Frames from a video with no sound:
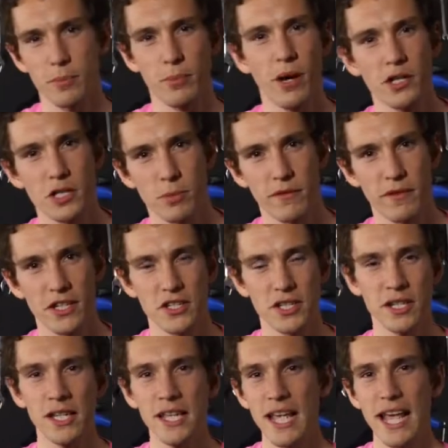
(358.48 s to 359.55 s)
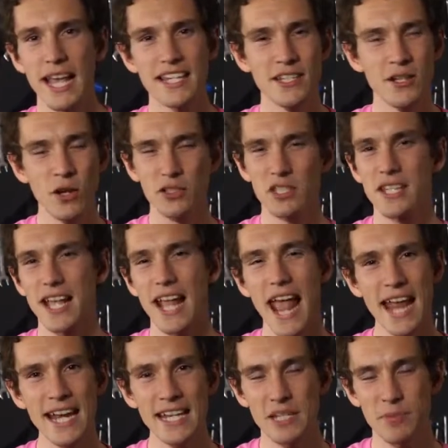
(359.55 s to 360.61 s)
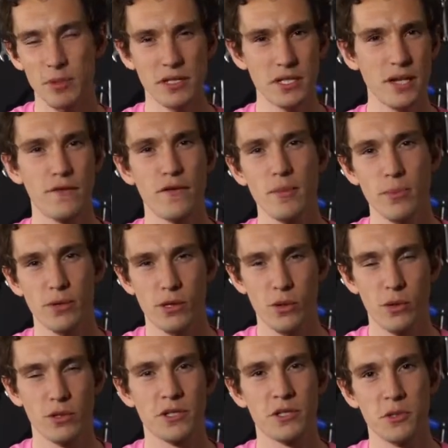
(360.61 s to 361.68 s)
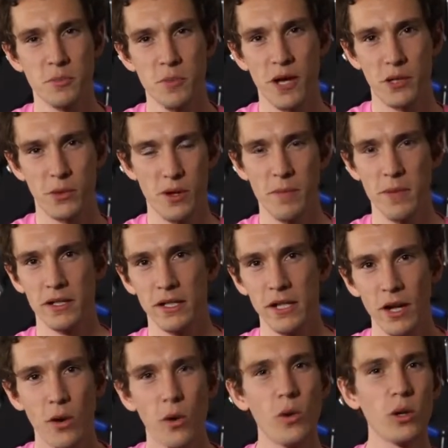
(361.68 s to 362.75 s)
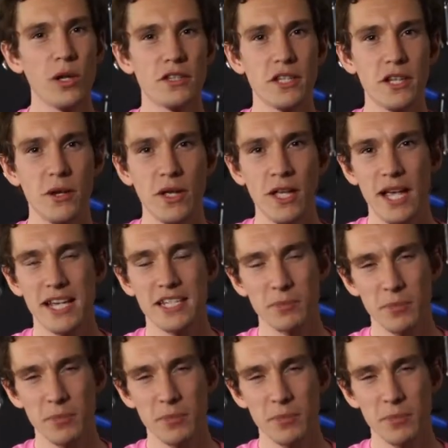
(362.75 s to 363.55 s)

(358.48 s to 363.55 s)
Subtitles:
to puncture prevention is not to take any specific precautions with my equipment. All I do is